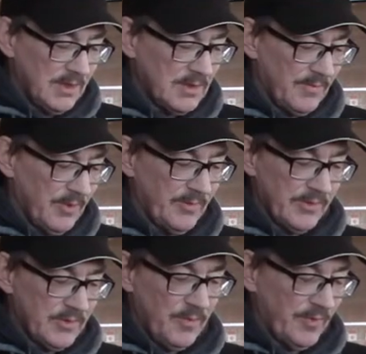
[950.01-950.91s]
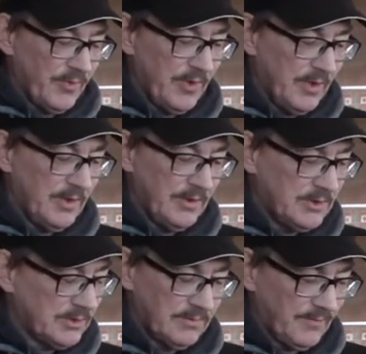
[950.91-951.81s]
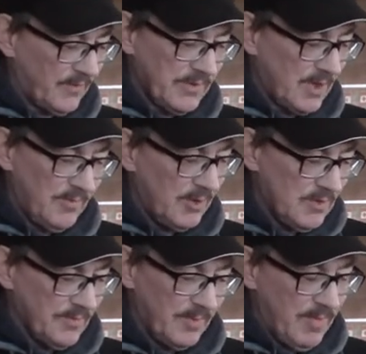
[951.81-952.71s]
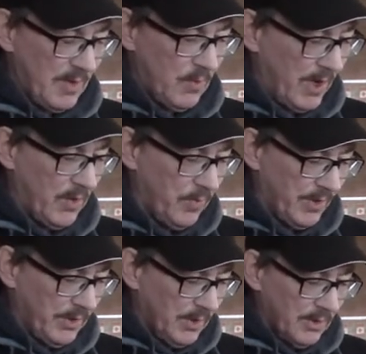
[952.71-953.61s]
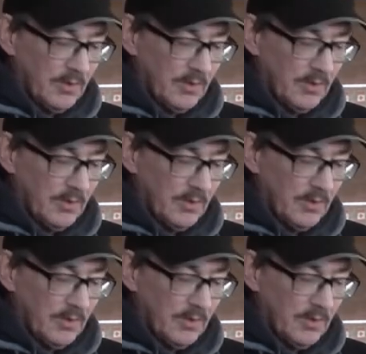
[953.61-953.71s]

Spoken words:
Some of them are super thin, then just the first time you use them they bend wide open.